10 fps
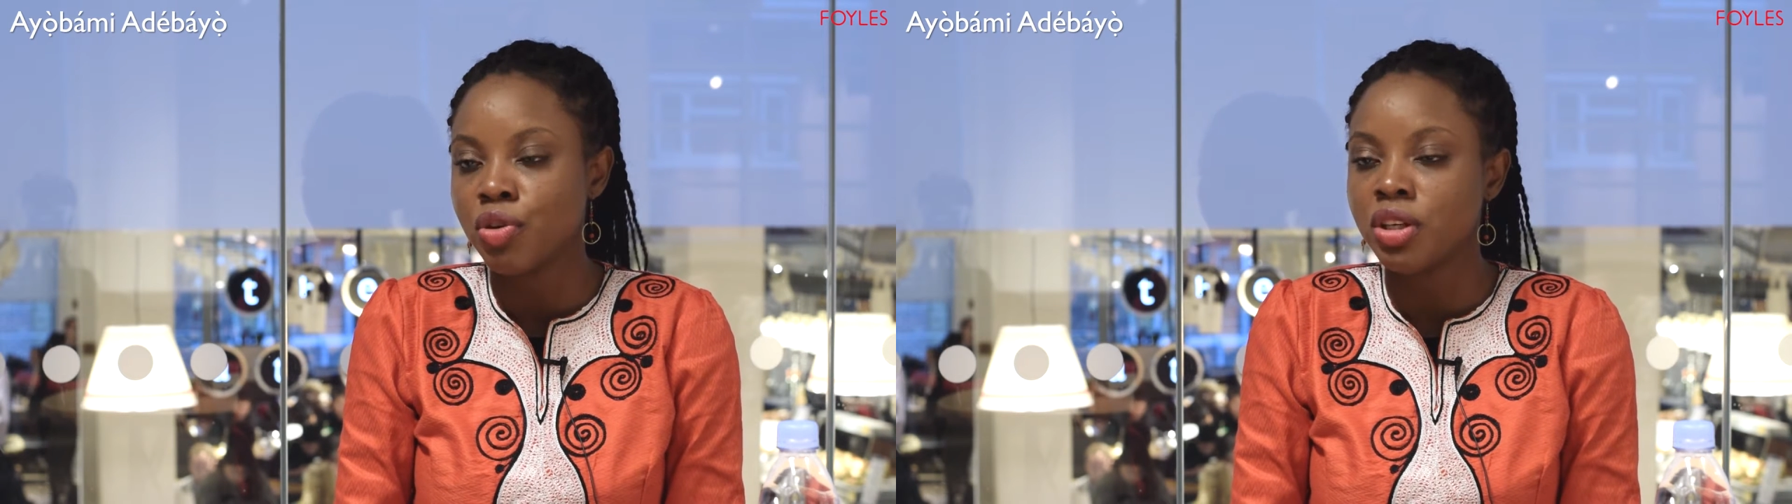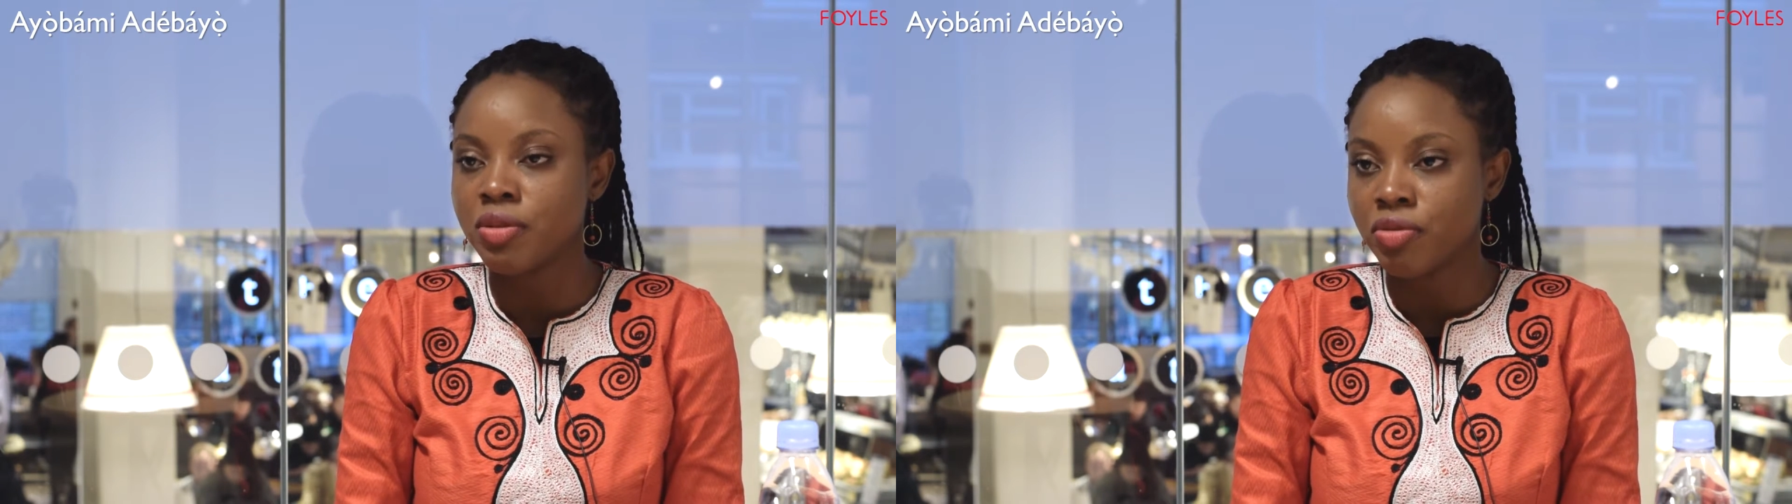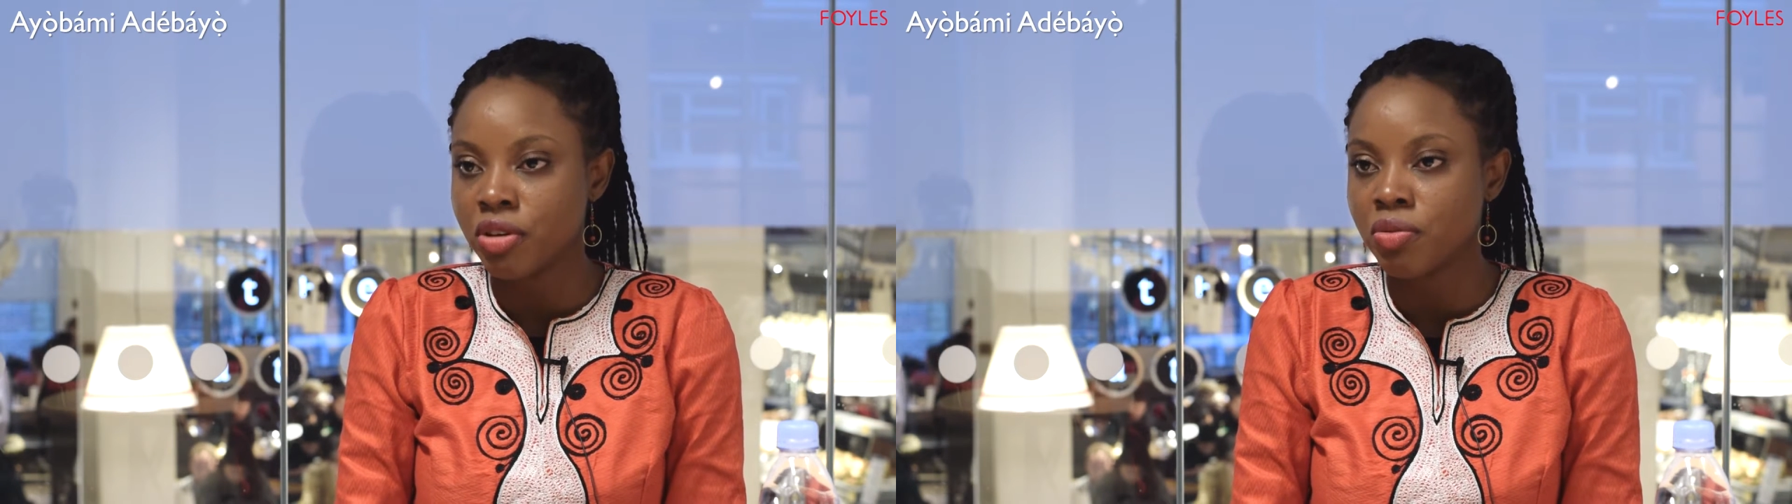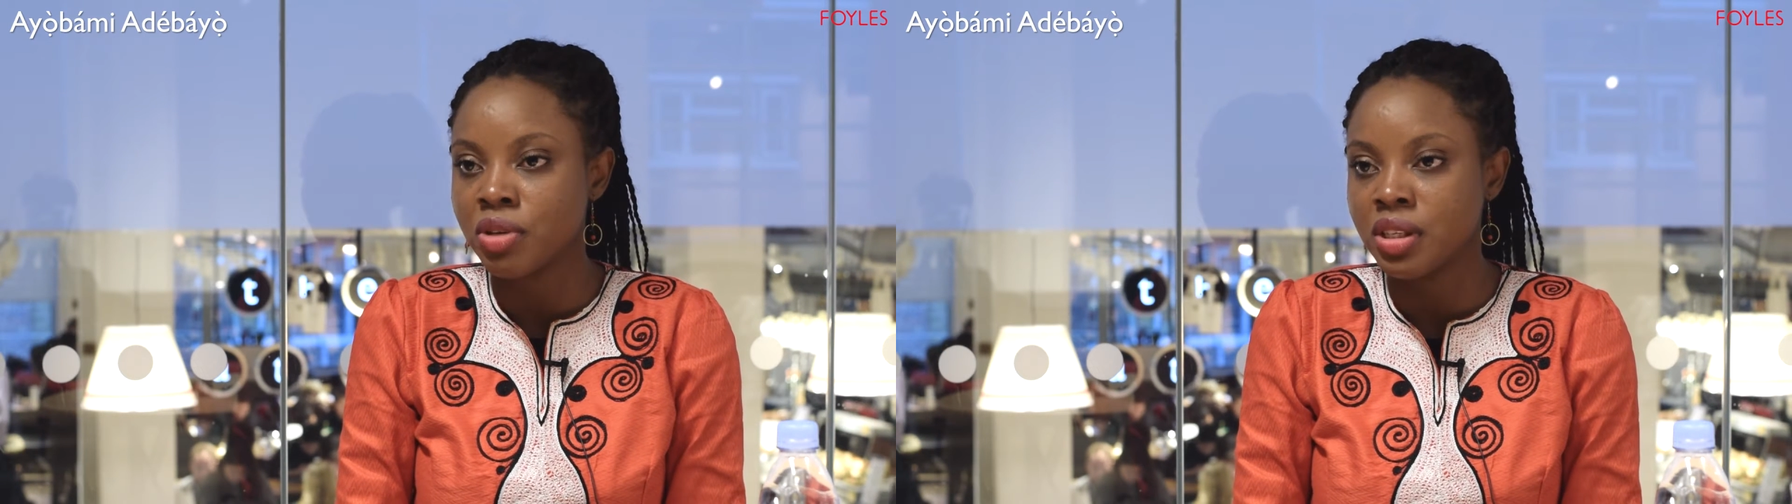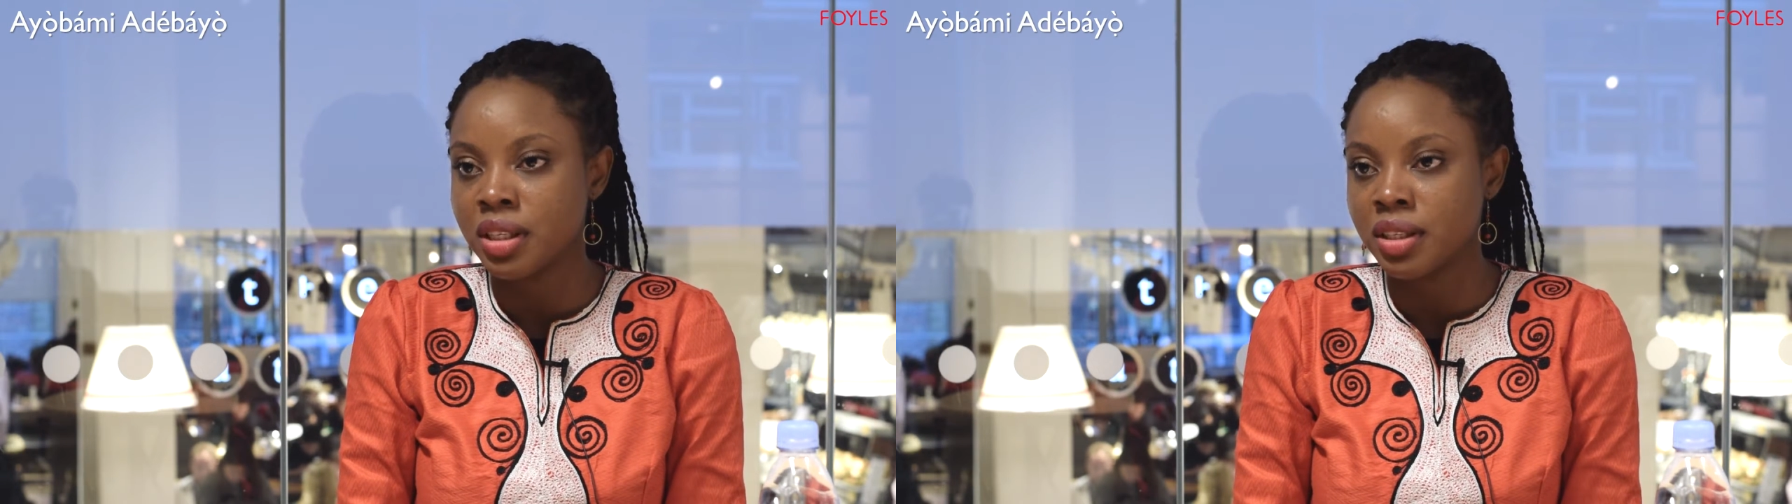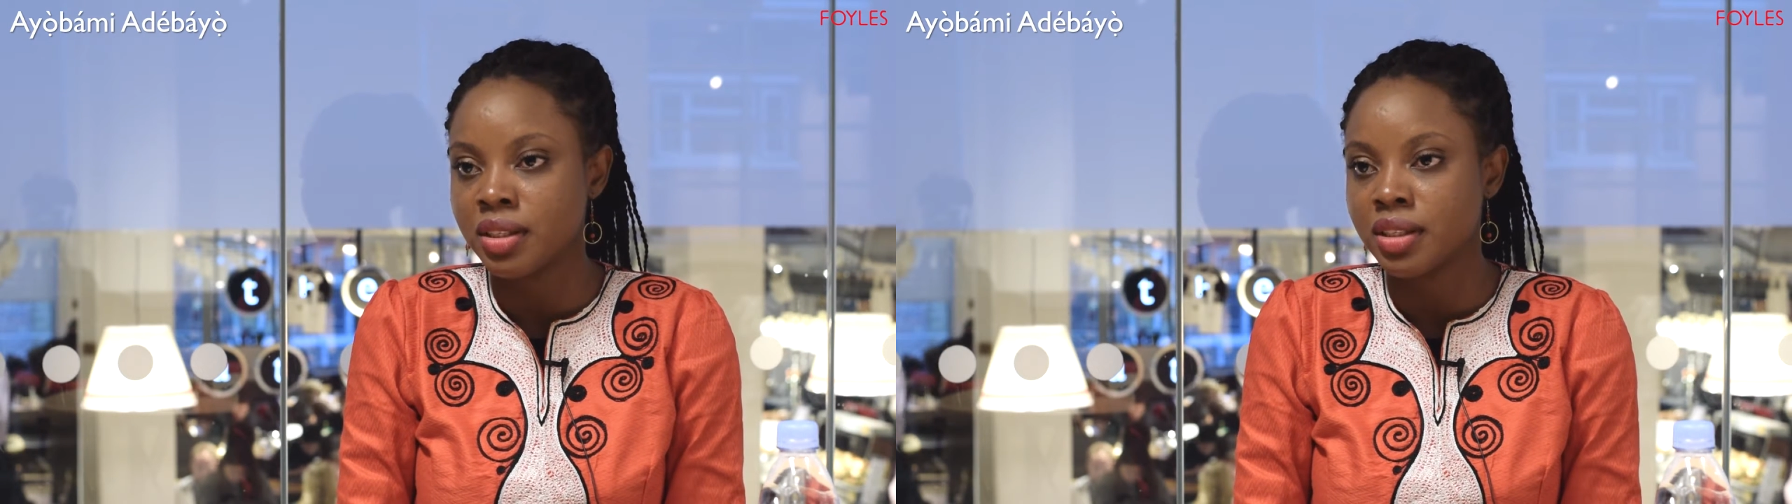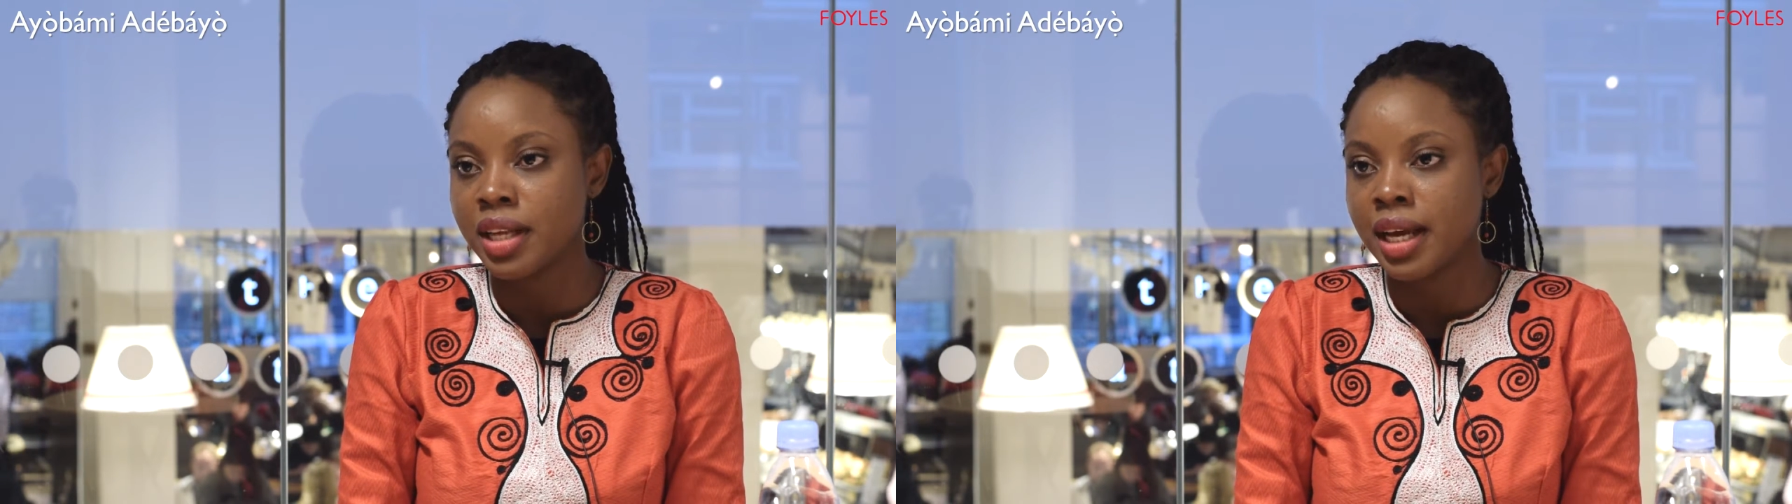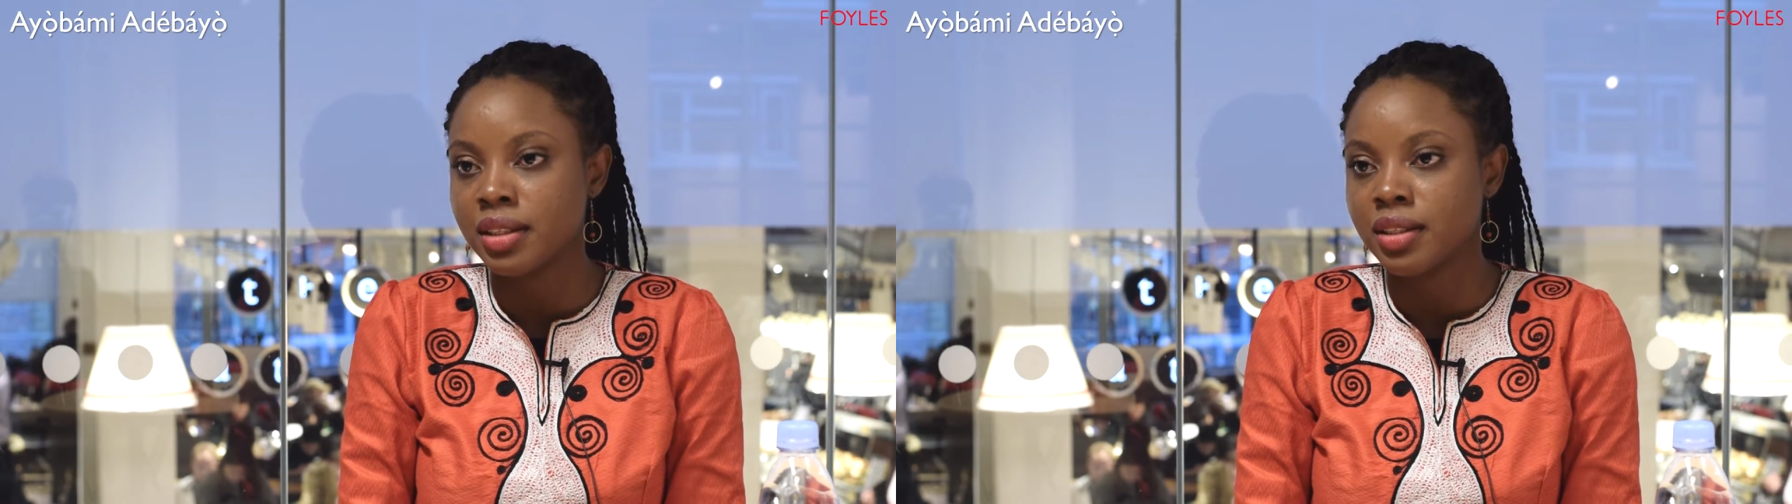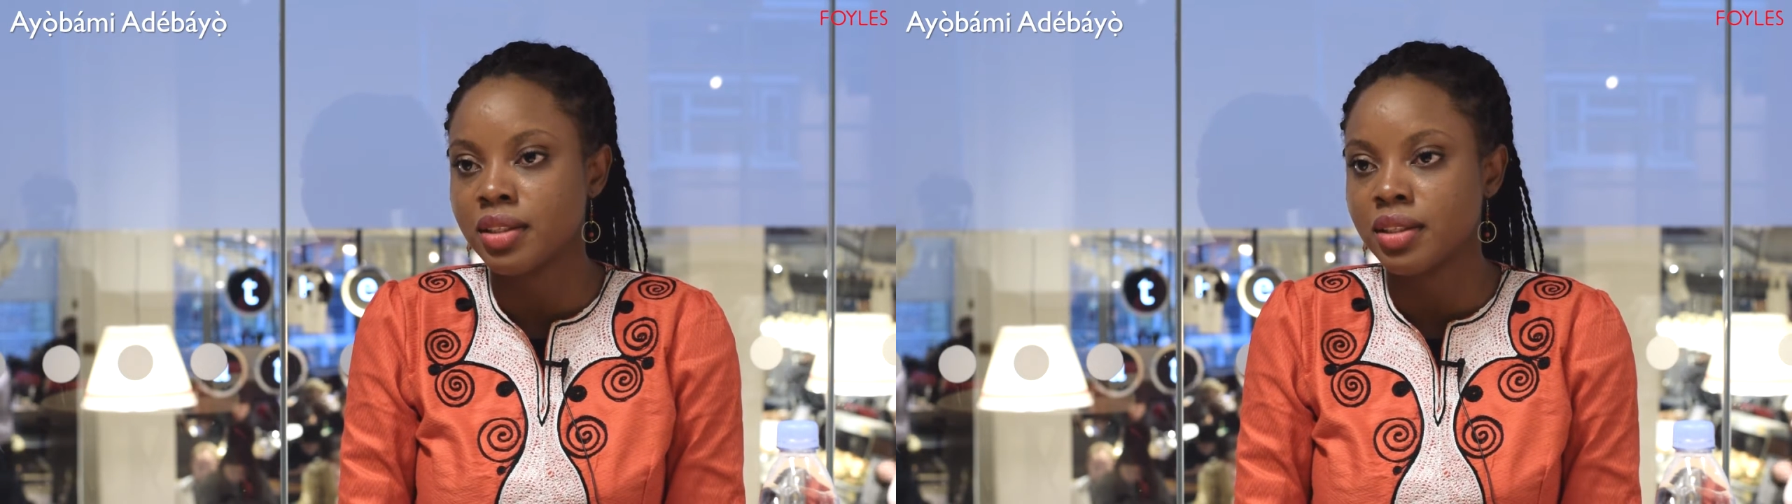different reasons, that